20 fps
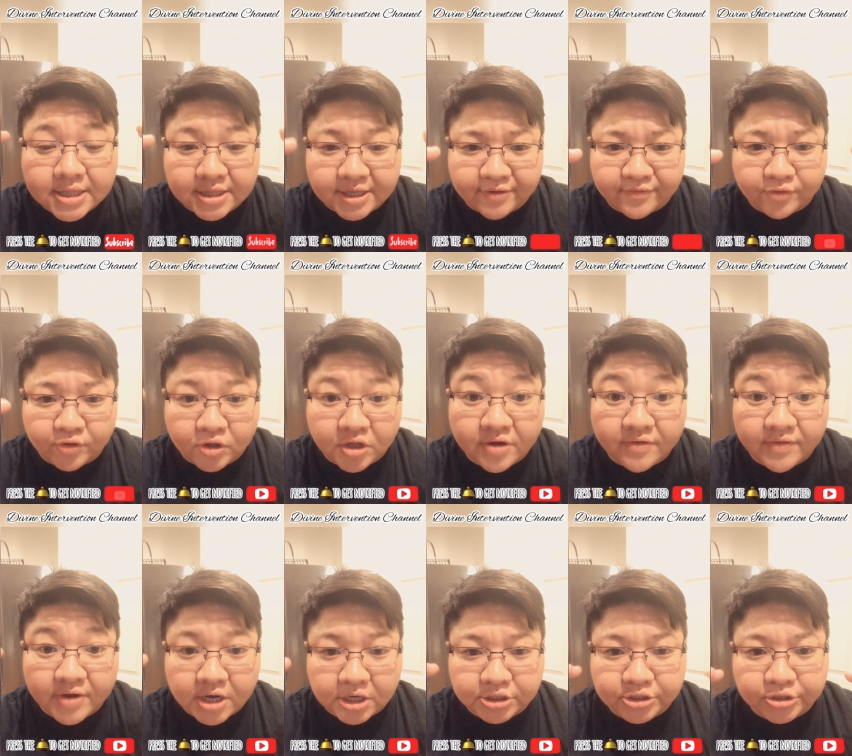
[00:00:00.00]
level
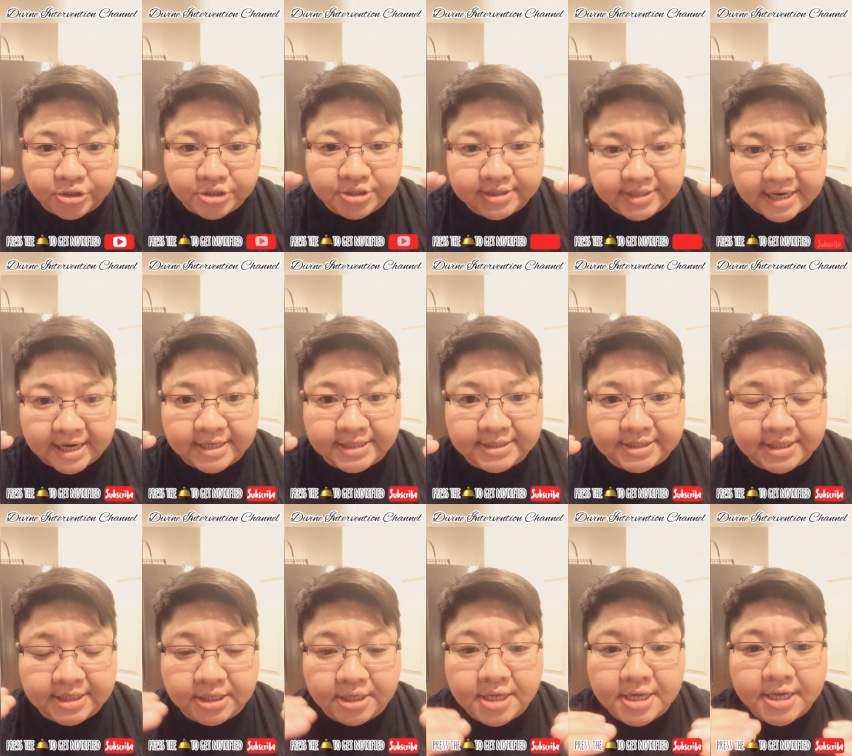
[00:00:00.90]
of
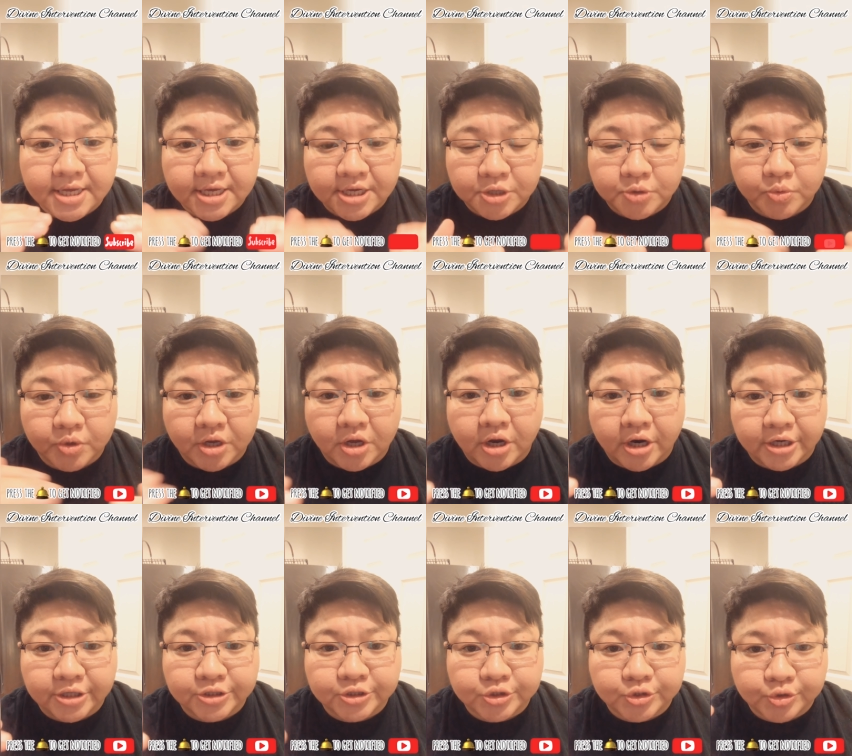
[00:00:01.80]
understanding in
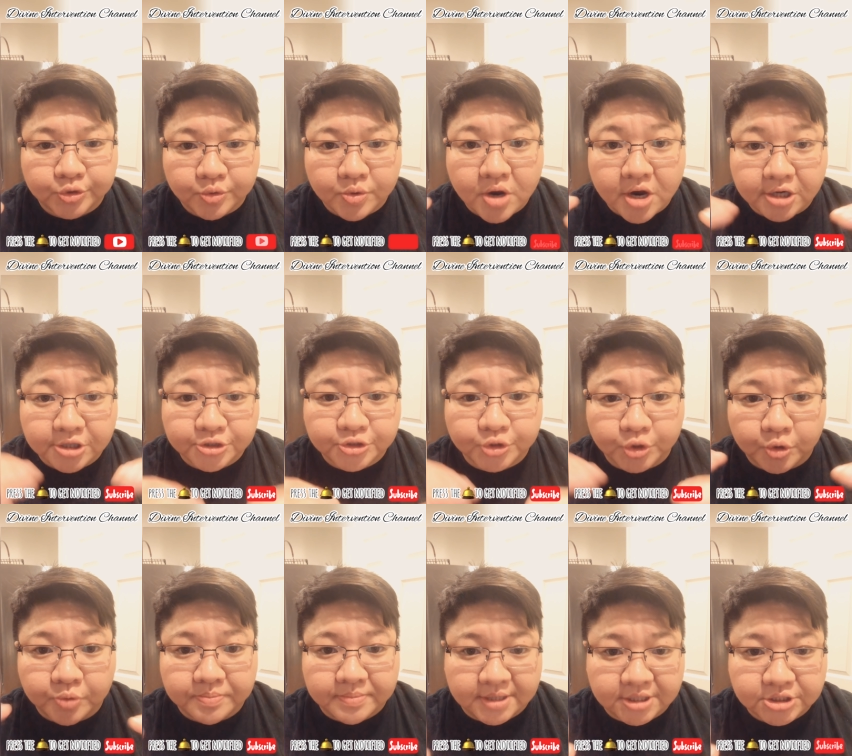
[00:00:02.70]
regards to our
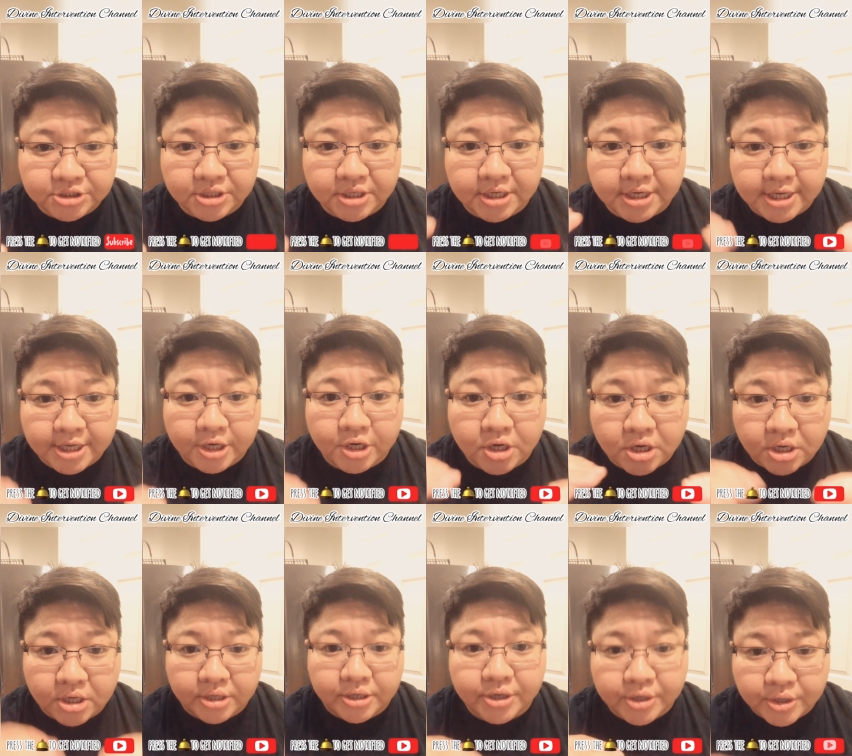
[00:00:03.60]
soul mission here
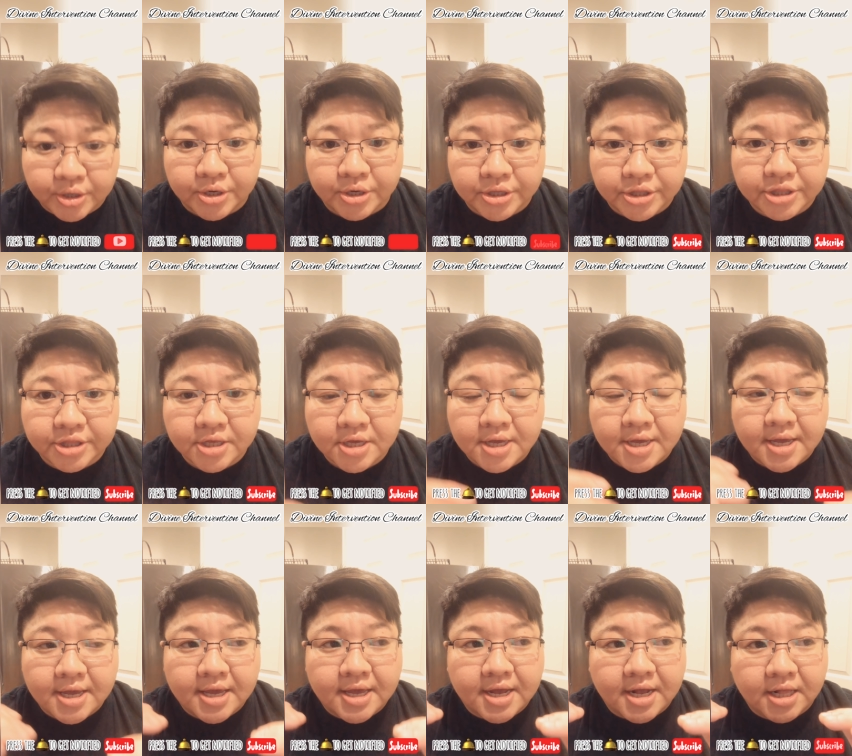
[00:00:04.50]
on earth
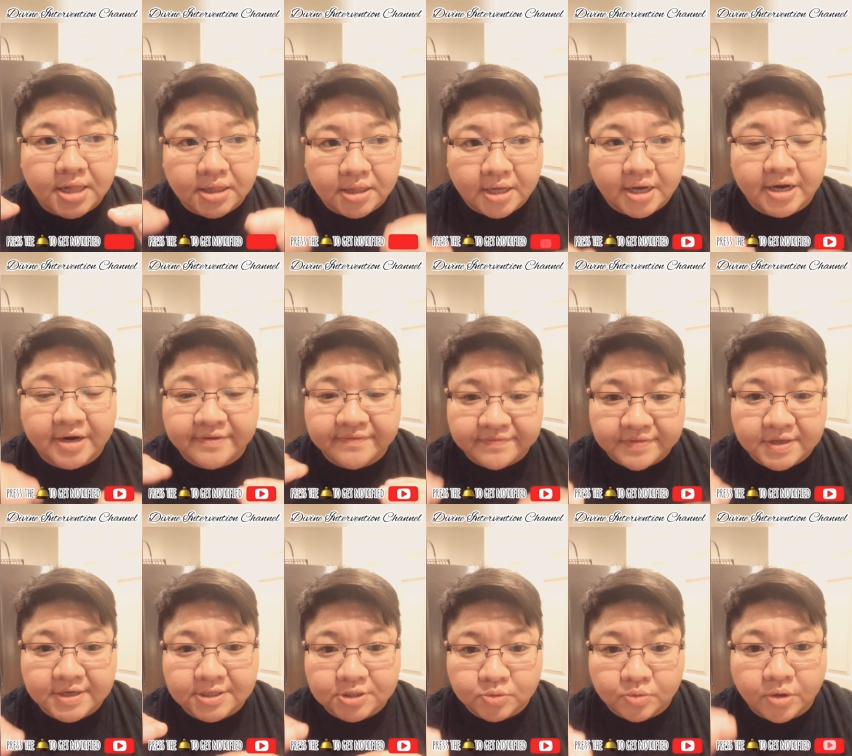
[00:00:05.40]
a lot of
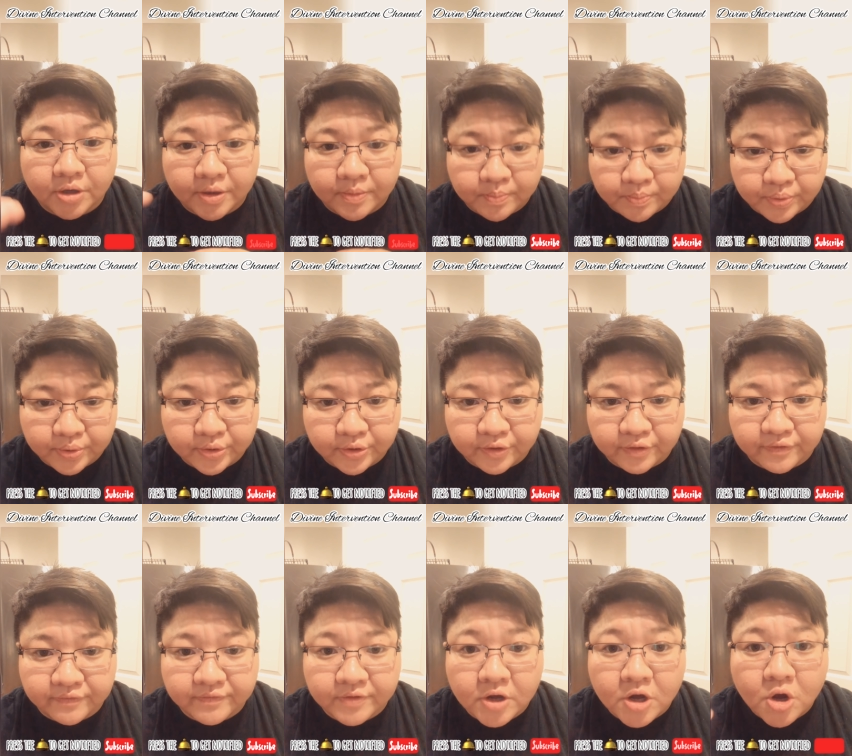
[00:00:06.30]
things will
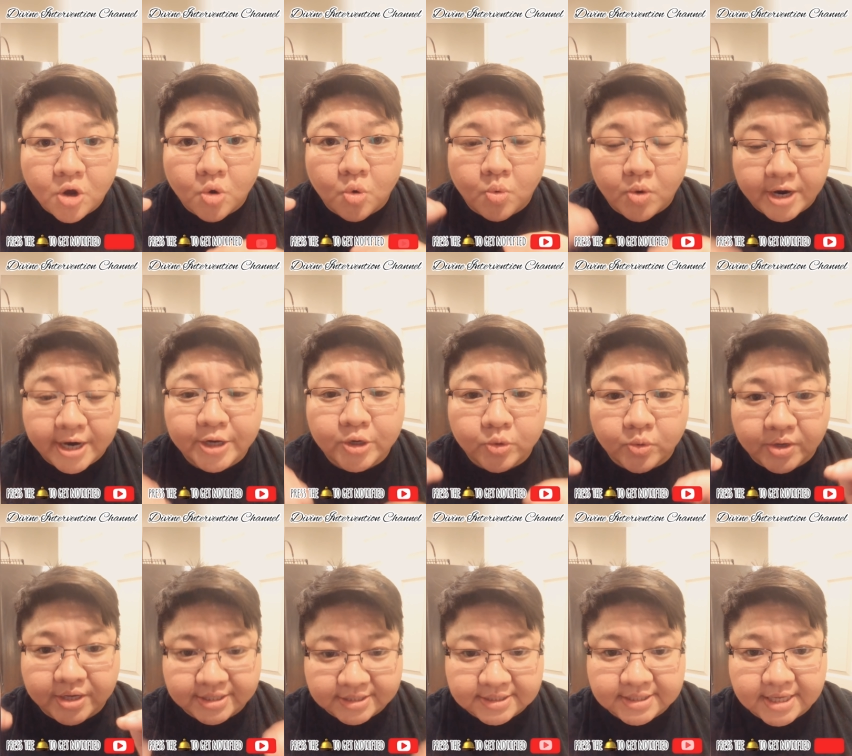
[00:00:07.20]
improve. Why do
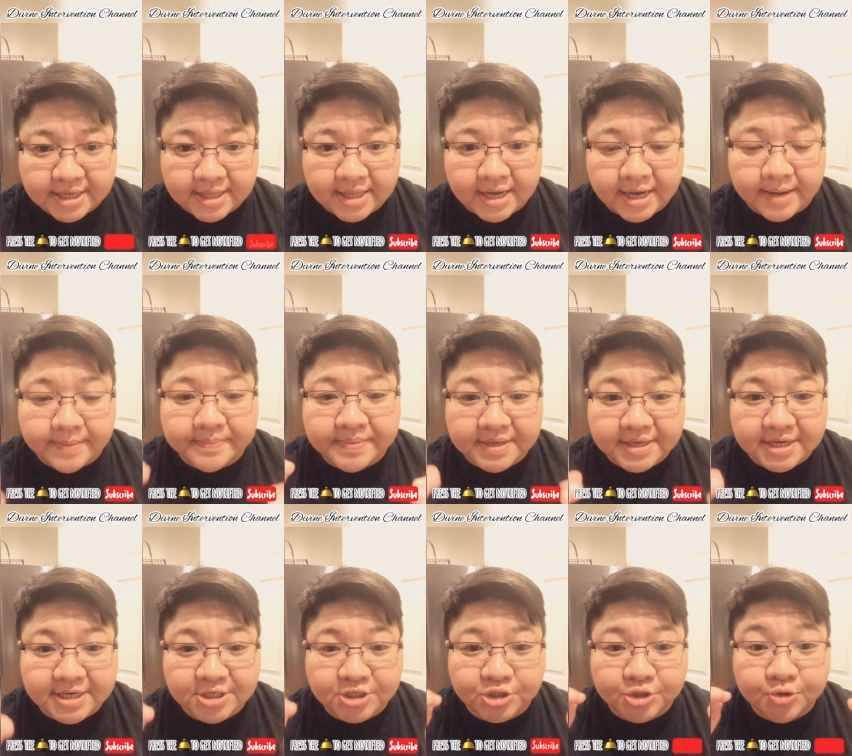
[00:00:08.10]
I say that?
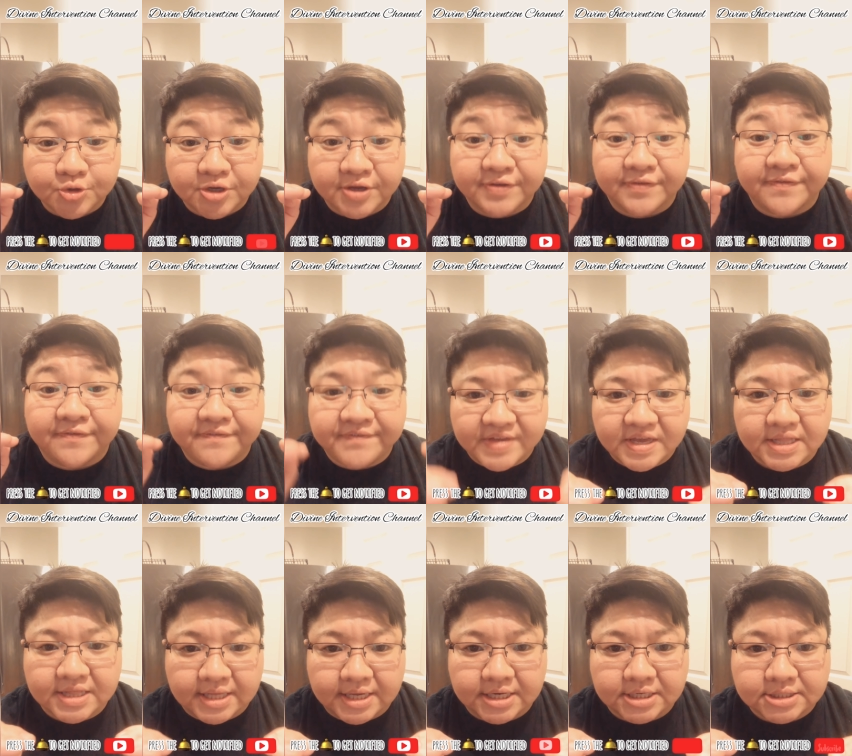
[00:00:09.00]
Because you can
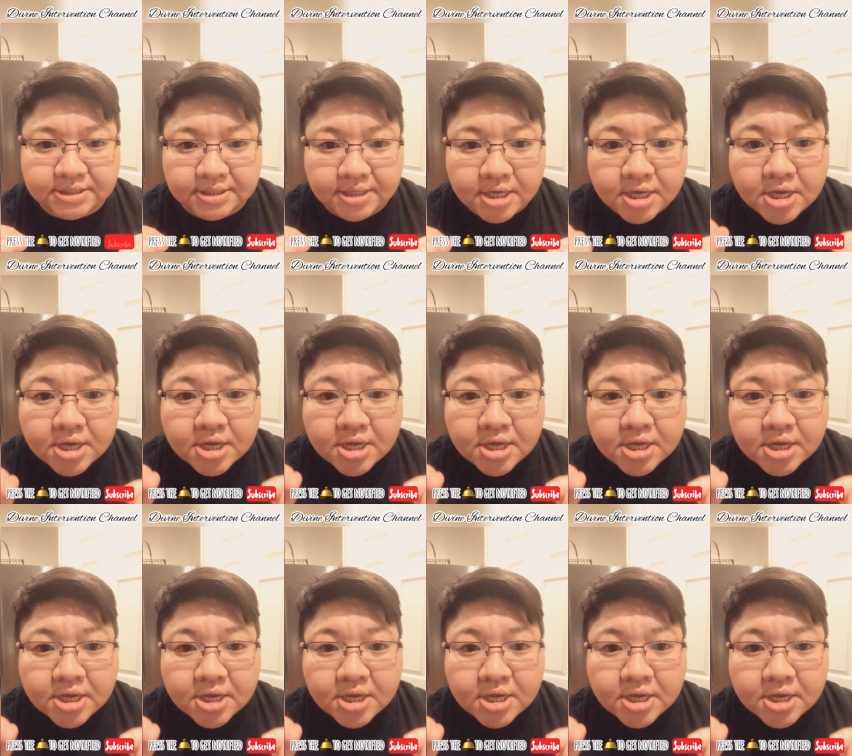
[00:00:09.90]
feel it.